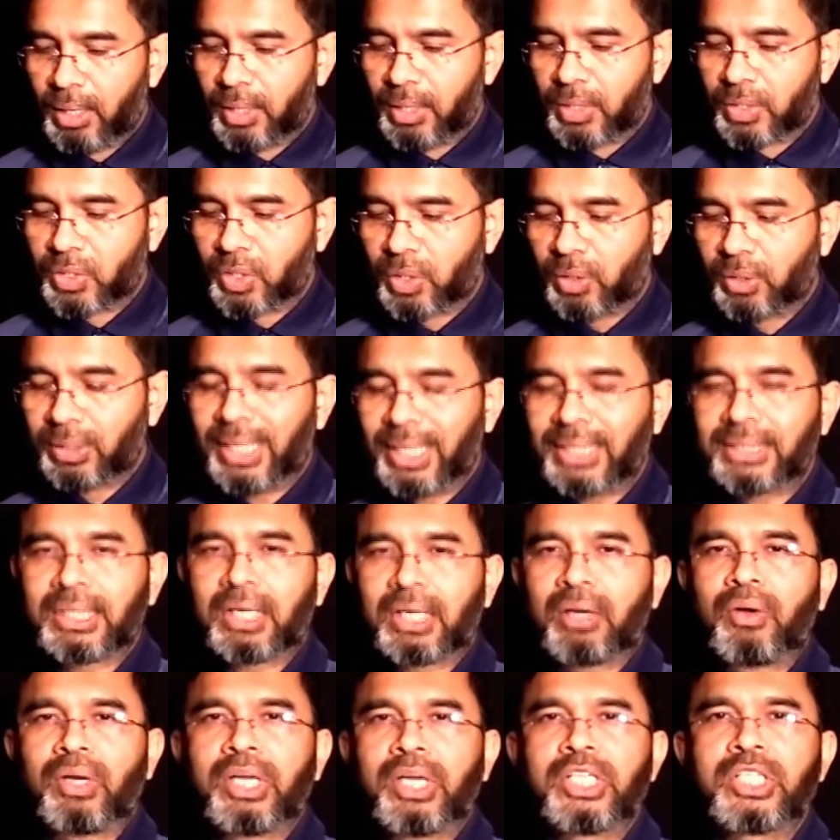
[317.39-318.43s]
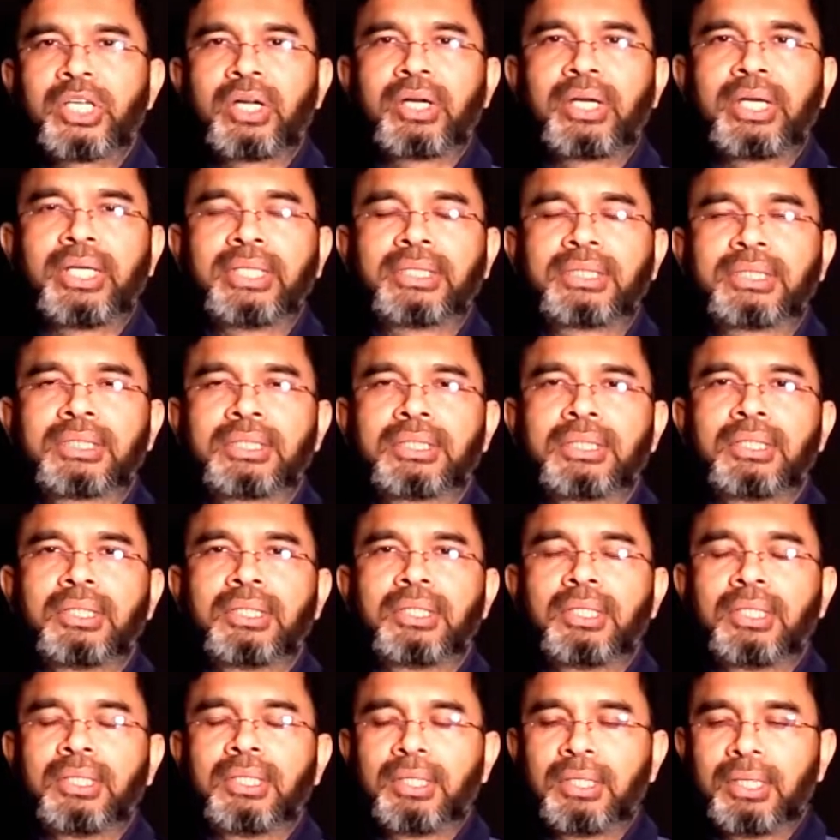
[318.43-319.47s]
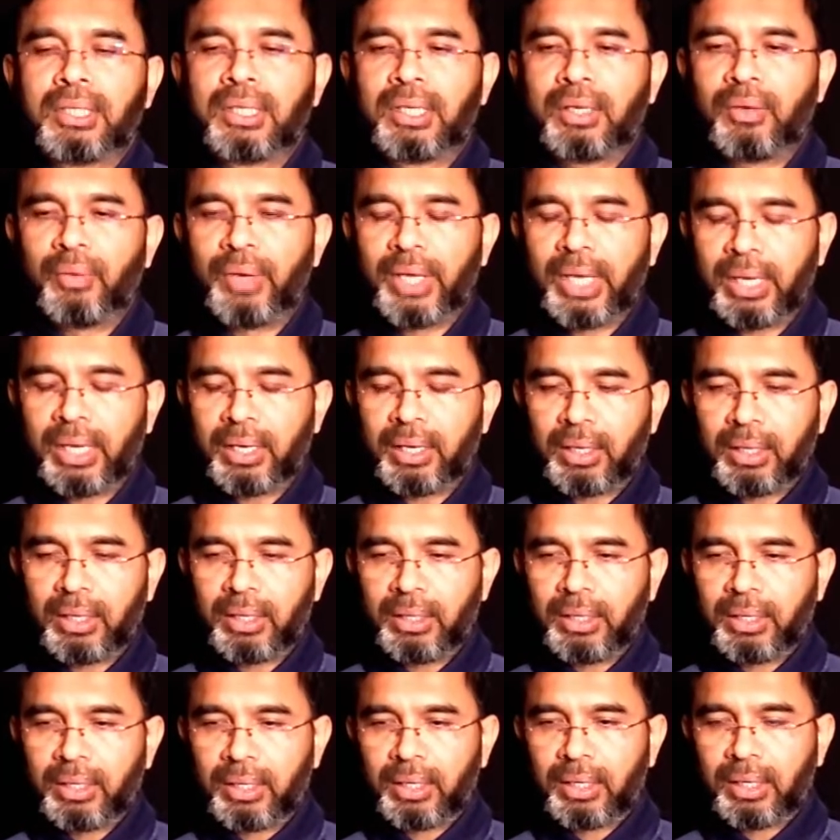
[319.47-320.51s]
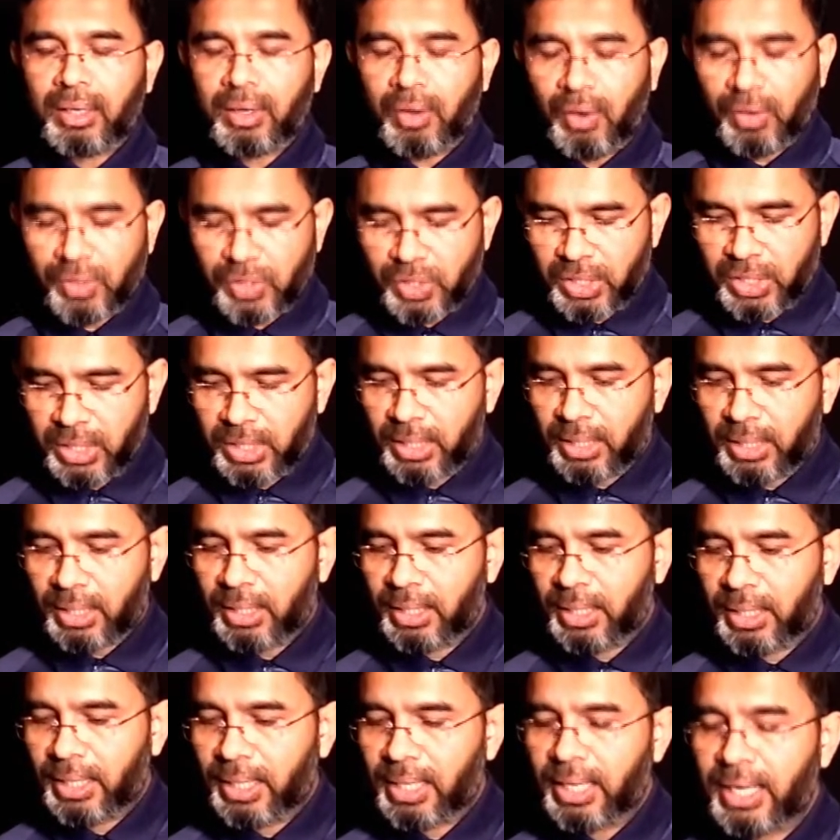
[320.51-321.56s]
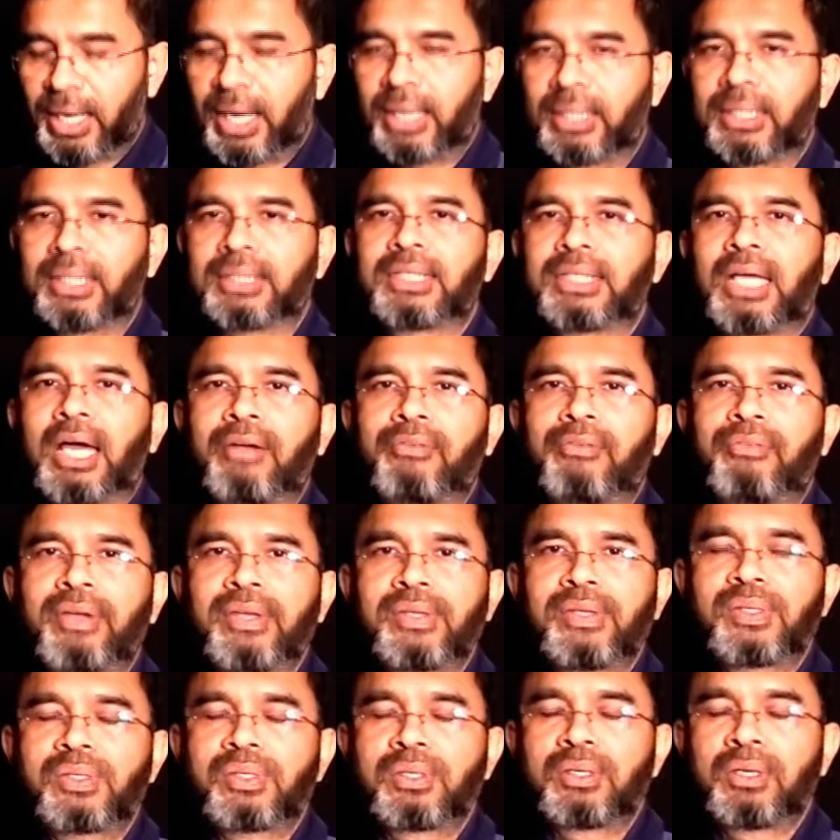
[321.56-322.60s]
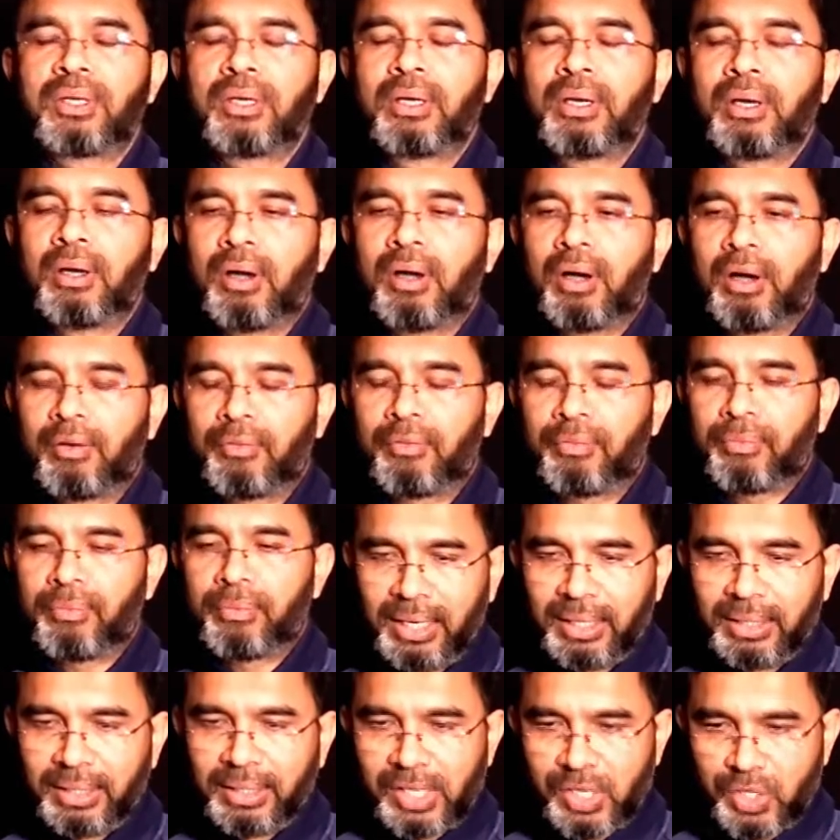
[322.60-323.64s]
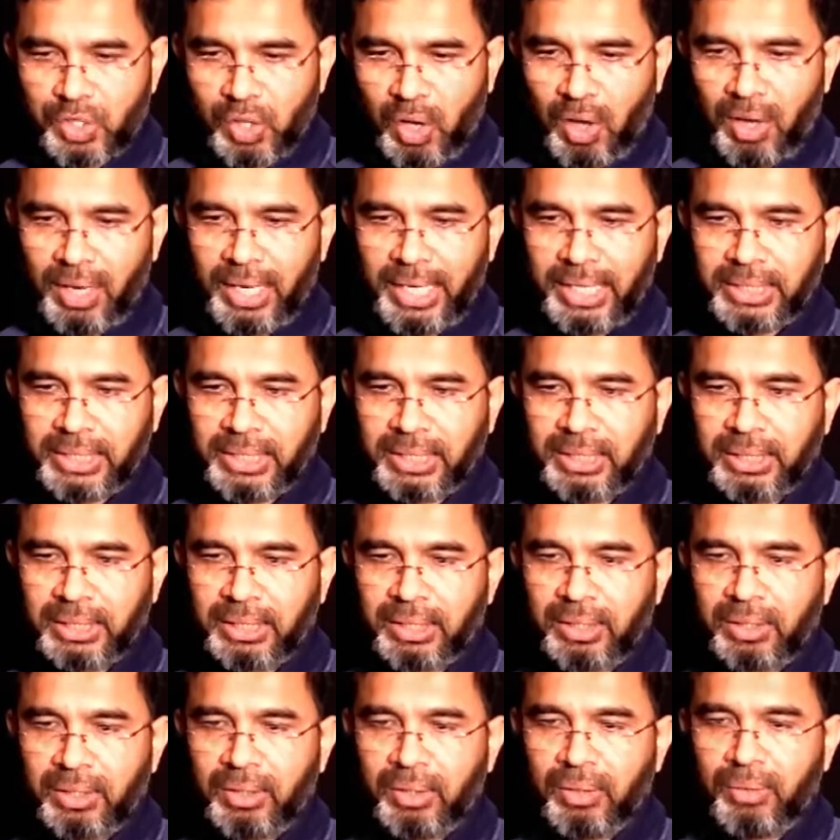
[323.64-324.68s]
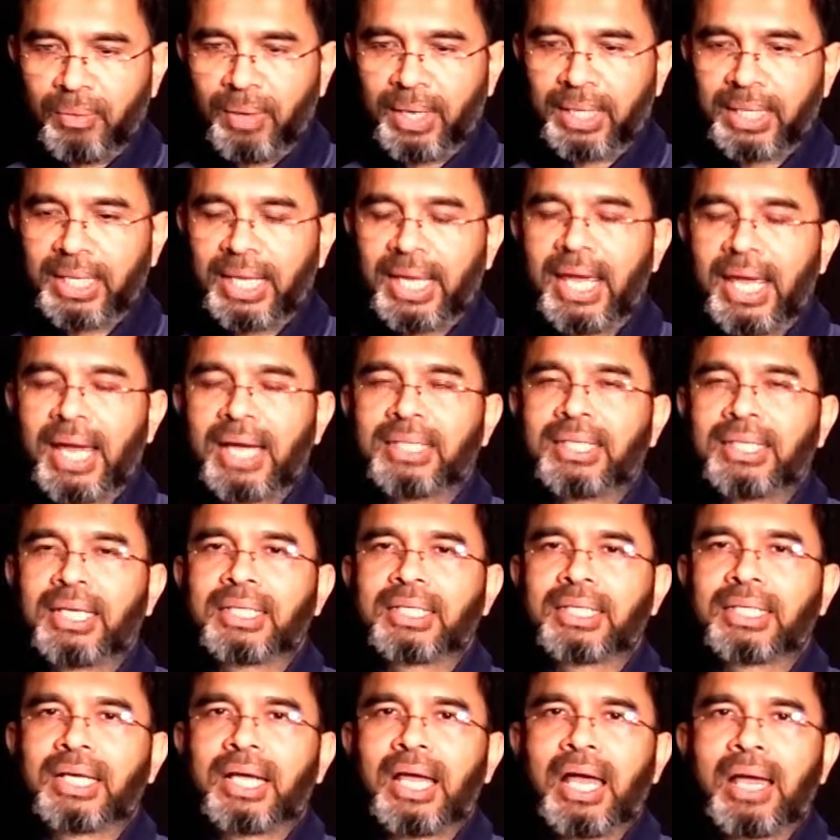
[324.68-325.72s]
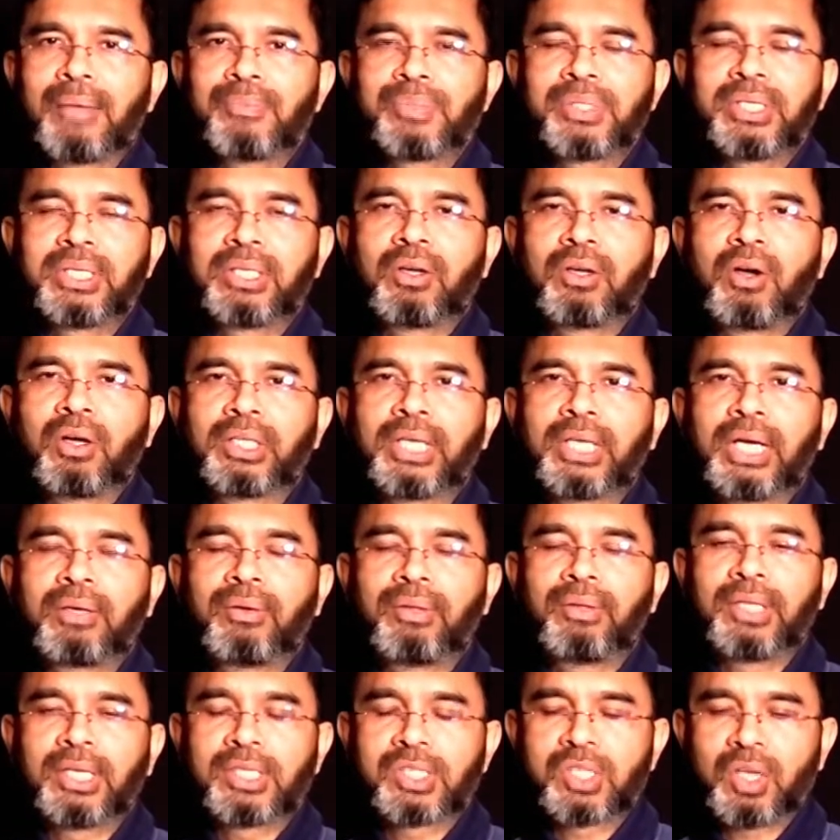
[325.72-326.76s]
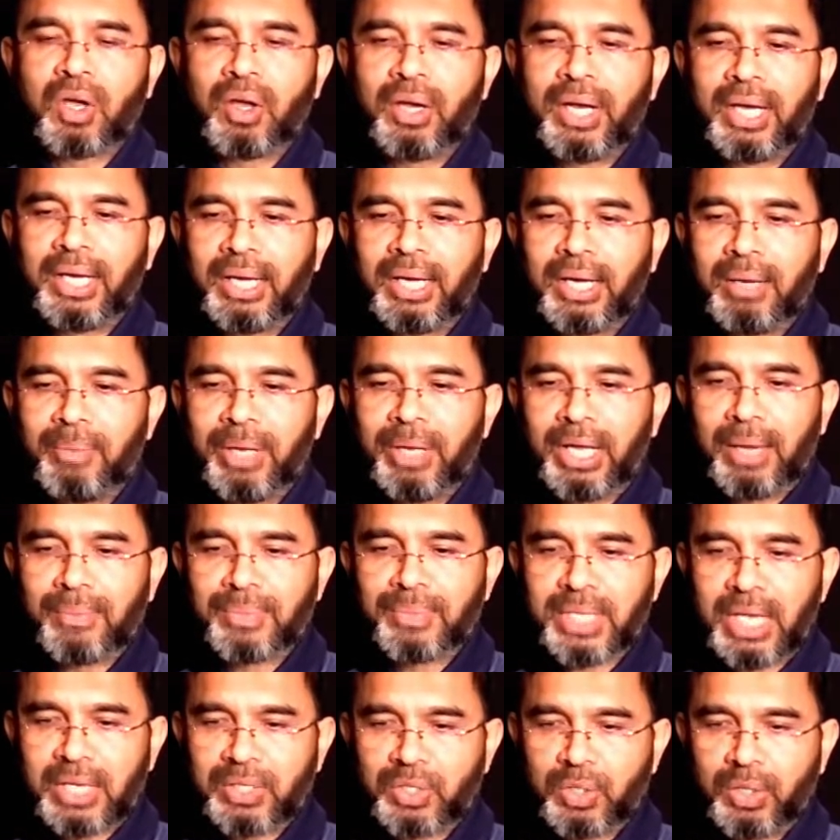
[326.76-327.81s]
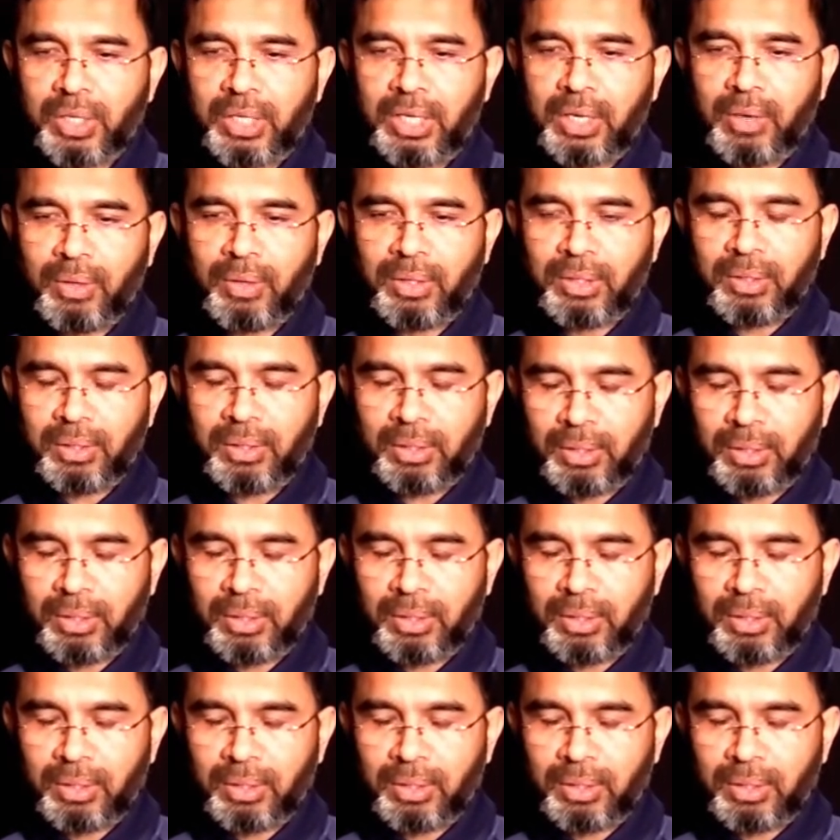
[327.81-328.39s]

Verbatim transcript: So that's the condition it's we consider at the surface of the solid where the air that comes in contact with the solid it becomes saturated with